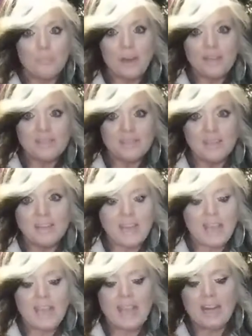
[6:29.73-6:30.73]

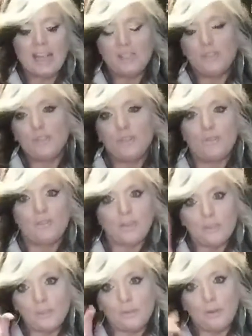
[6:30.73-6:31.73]
bracelet, and I just used
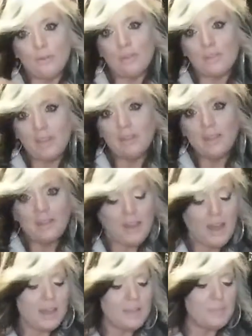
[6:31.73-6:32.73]
those so it looks like the
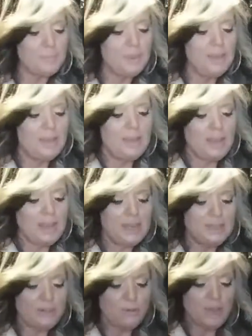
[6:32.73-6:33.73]
clasp. And
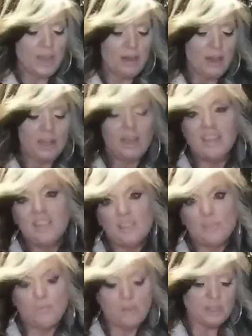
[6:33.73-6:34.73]
so, yeah, I got
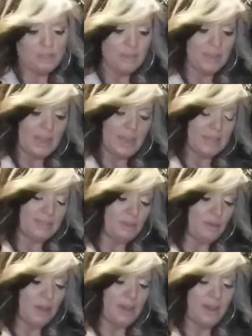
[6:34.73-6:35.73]
this originally. I
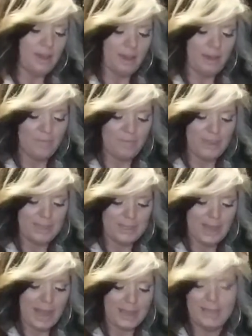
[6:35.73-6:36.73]
still have the
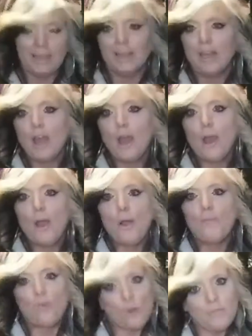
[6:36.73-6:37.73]
tag in it.
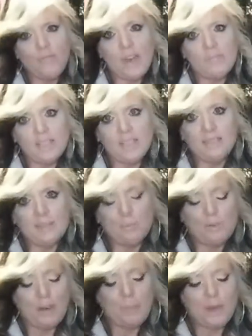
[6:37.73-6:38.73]
45 cents is
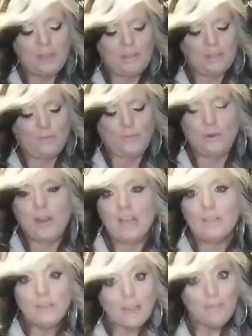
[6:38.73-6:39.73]
what I bought this for.
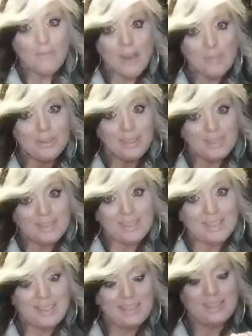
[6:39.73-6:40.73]
And look how fabulous
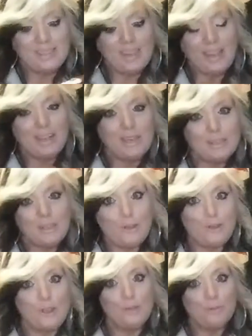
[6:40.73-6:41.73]
it is. It's like, and it's a
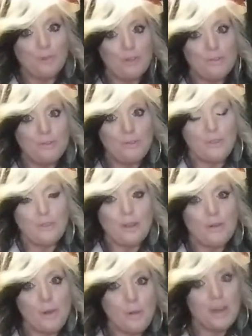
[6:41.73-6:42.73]
cute little, you
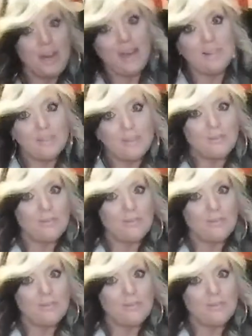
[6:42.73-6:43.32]
know, going out little